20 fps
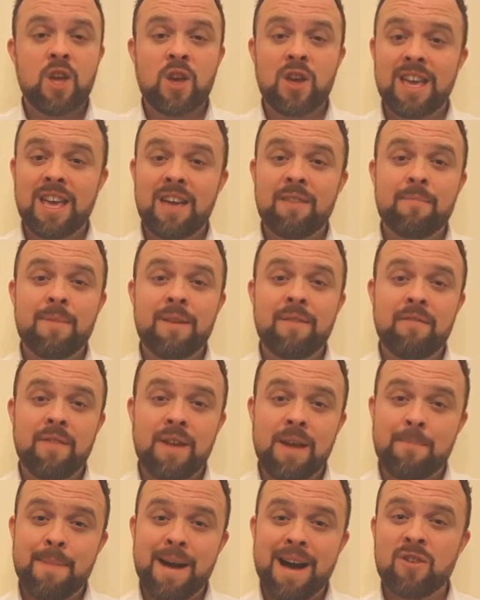You can give me
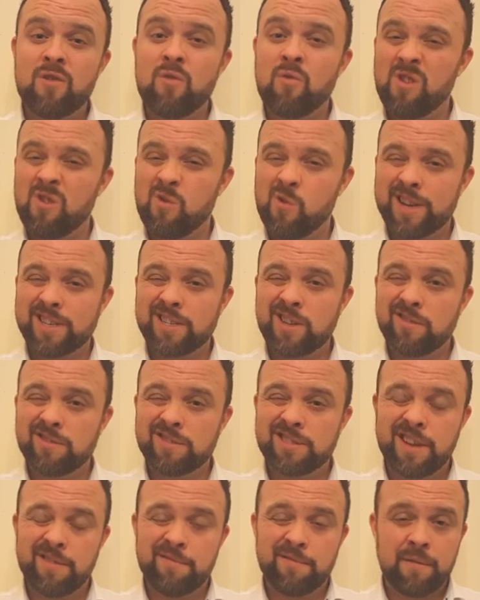feedback or request
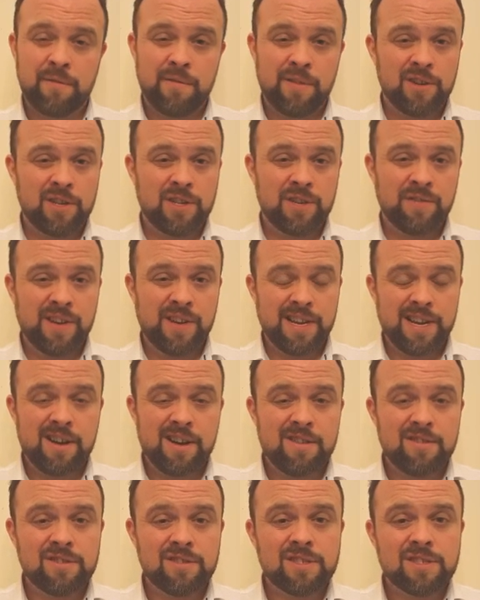content for future
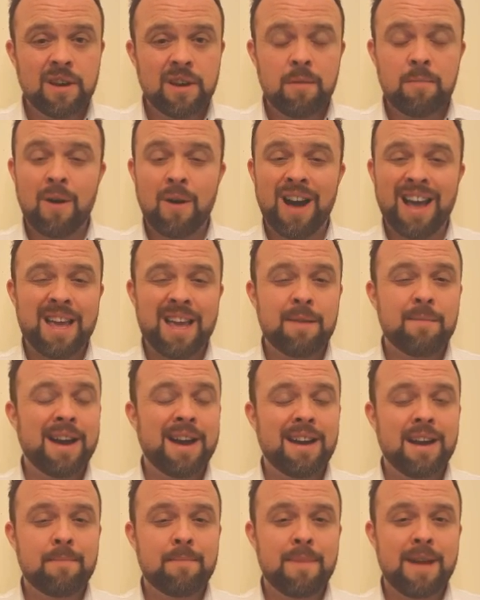videos by
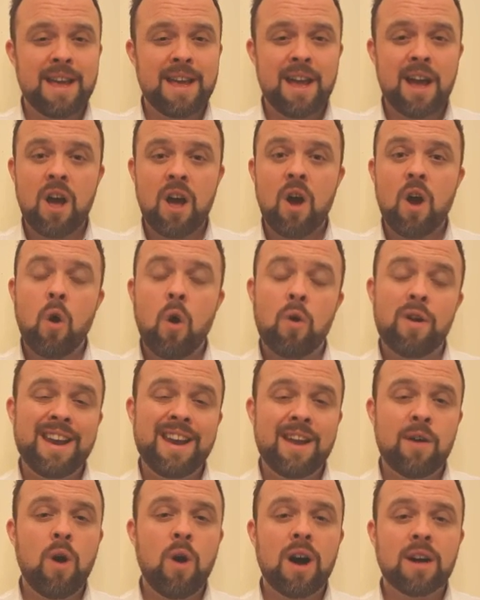emailing me
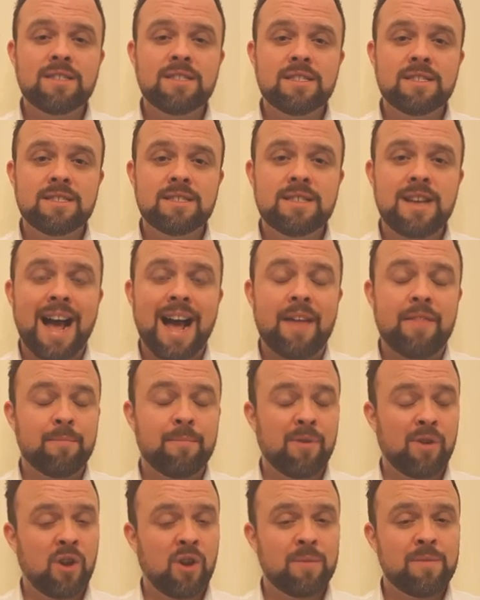on
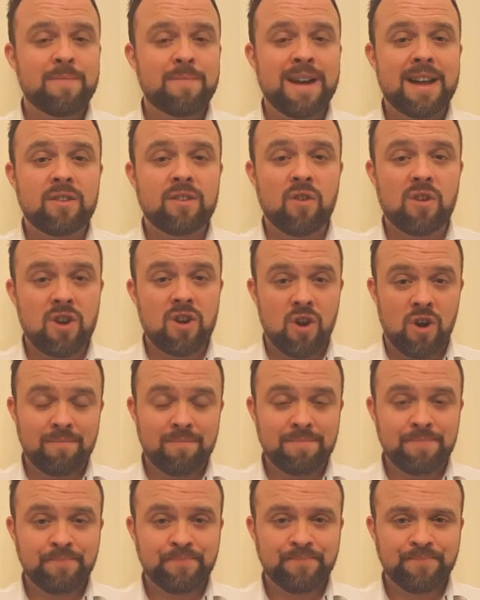
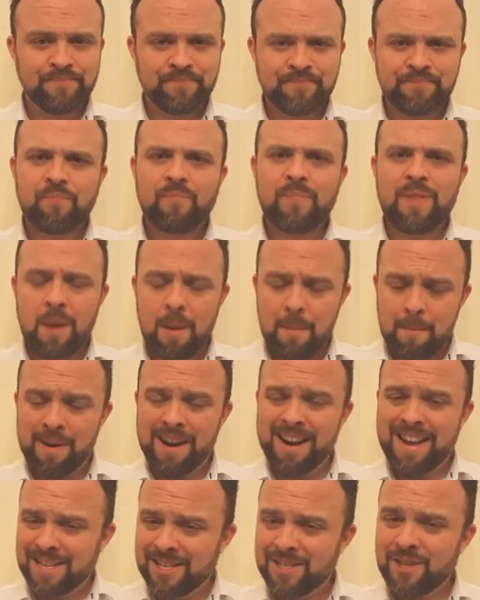neilhudson@theprocurementman.com. And
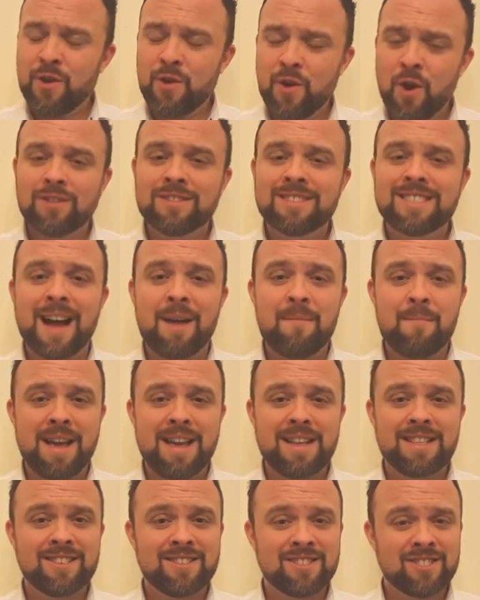please do contact
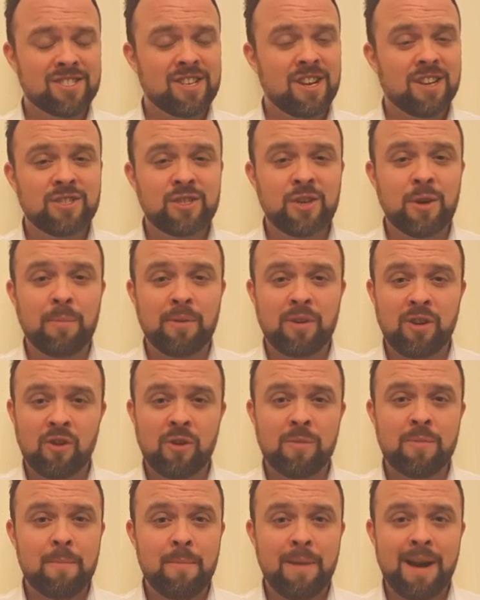me to discuss your
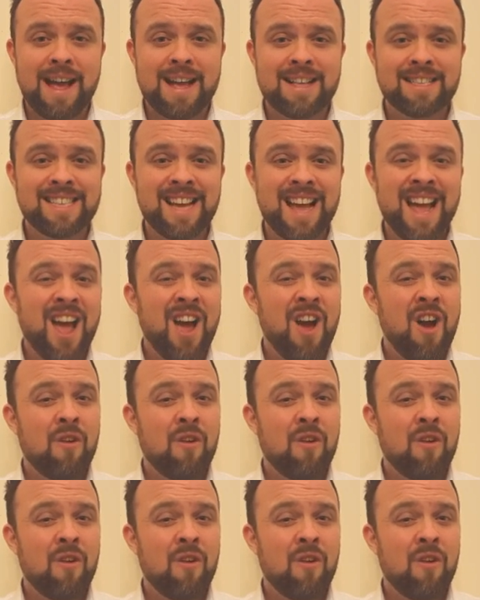procurement plans,